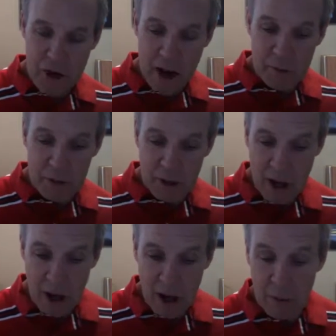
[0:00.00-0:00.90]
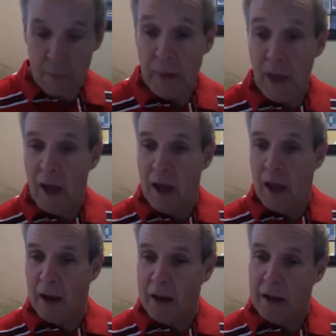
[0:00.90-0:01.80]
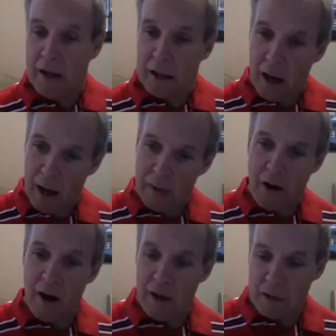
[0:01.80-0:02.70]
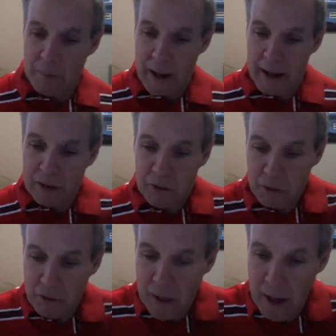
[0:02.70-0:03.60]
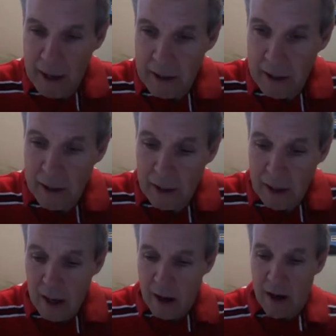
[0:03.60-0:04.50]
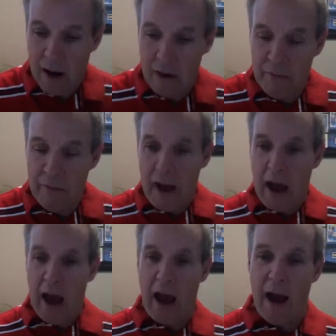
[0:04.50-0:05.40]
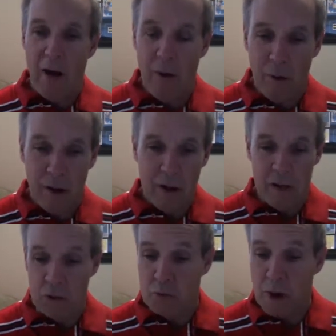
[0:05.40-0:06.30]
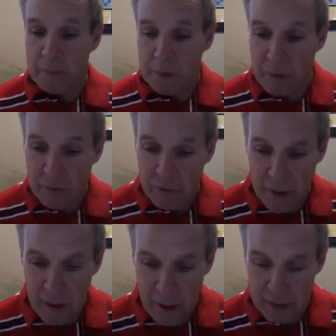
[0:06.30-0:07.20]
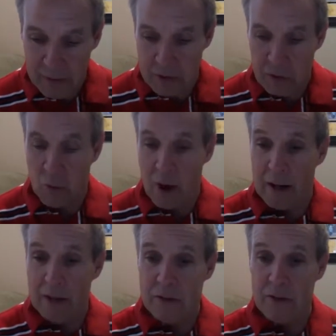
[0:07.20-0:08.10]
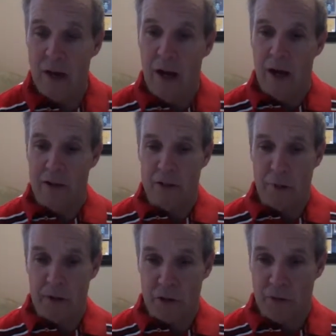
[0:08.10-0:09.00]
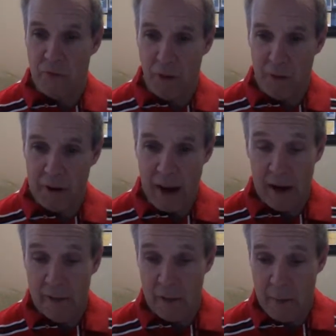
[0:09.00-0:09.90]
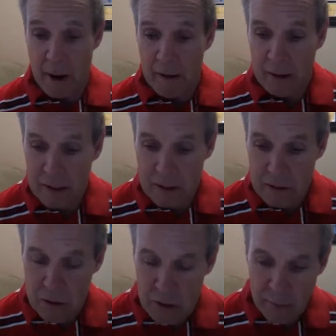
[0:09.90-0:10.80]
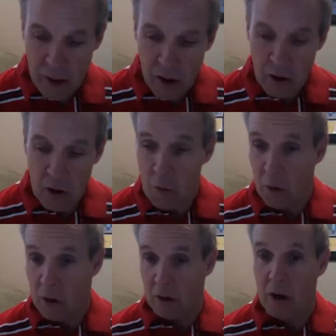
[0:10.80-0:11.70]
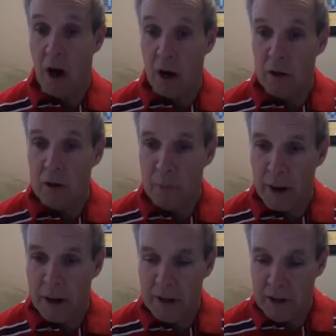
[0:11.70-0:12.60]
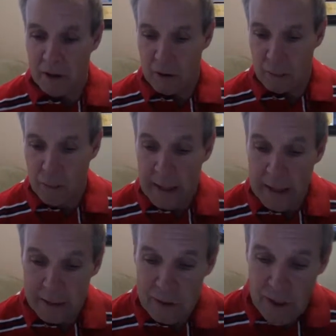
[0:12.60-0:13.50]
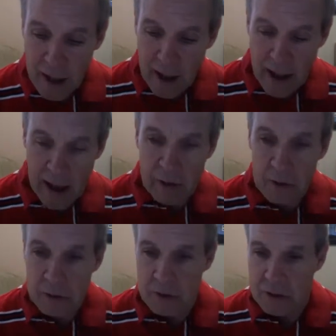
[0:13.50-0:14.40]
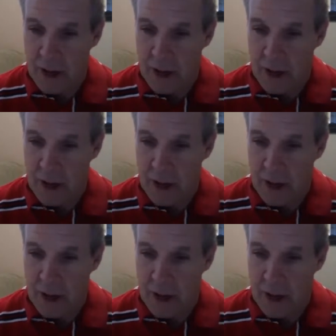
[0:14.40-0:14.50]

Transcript: chapter to come. And again, it kind of harks back to the idea of how disruptive this was, especially for the Native Americans, who were conquered by the Europeans and whose